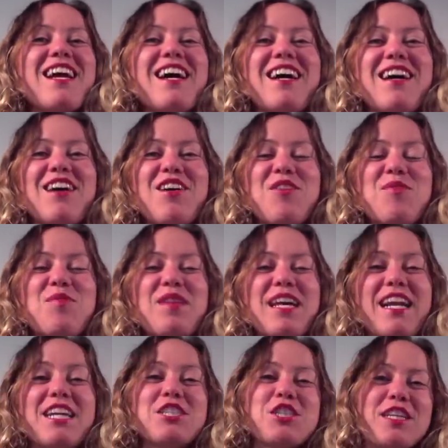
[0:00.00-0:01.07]
um, and
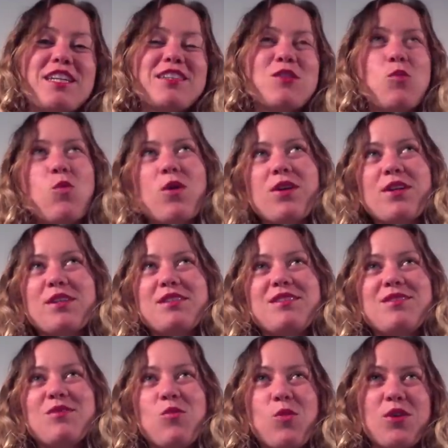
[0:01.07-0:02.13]
actually the word
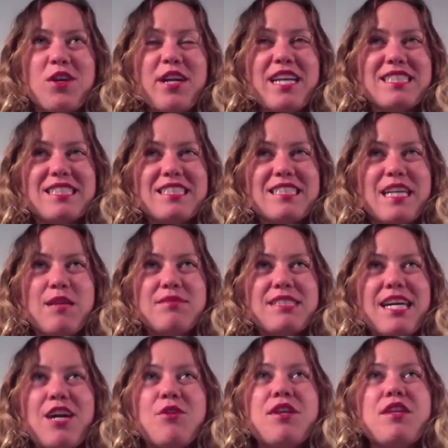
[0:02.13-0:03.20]
word has the same
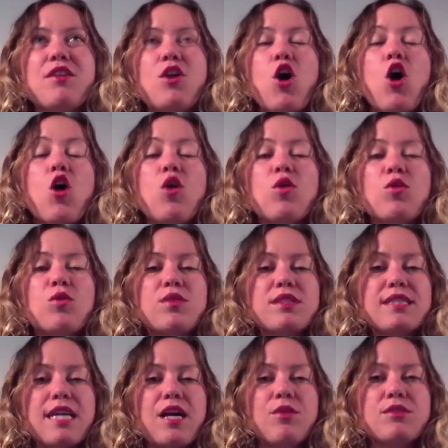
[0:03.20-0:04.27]
sound. The O
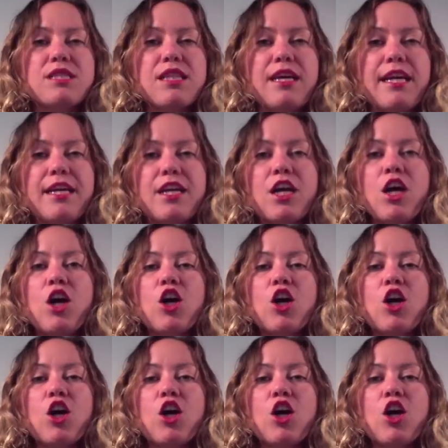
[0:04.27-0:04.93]
sounds like